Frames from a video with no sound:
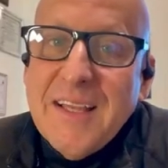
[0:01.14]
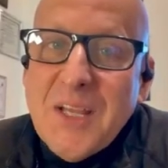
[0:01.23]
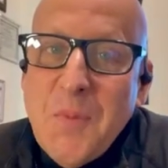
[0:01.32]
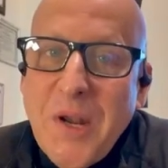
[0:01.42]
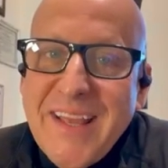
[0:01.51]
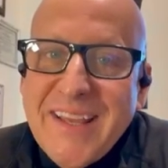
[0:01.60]

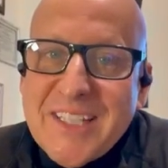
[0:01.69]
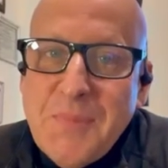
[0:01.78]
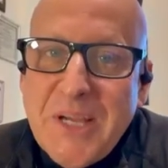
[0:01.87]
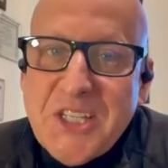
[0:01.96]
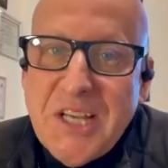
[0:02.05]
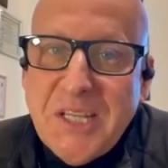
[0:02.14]
Morning, it's
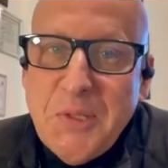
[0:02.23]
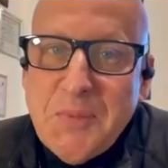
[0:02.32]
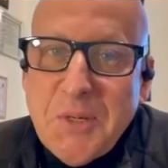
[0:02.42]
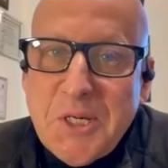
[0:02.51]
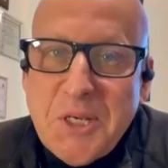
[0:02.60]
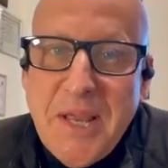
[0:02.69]
Mike Shunke with
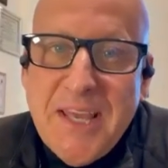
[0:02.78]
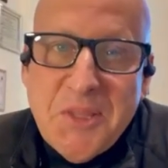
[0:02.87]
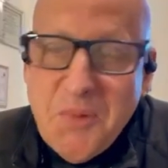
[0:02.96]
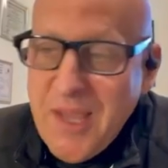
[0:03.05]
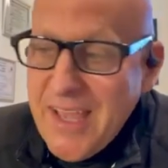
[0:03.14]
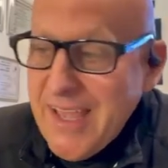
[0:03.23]
Berkshire
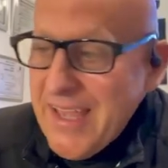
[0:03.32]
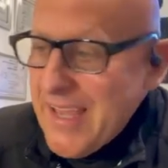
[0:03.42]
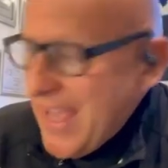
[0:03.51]
Hathaway